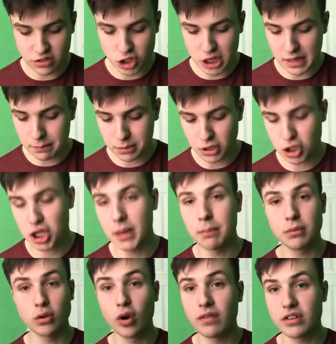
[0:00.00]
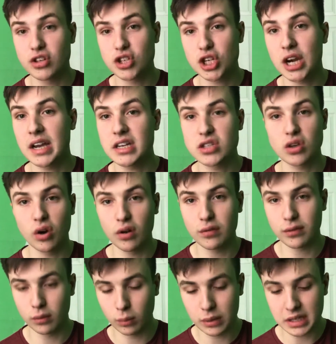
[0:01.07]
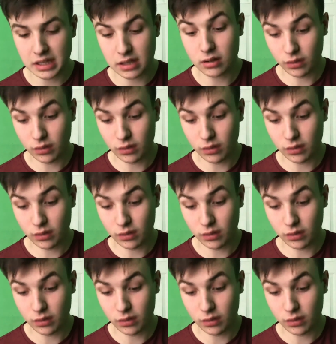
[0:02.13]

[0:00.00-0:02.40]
the championship novice chase of the week,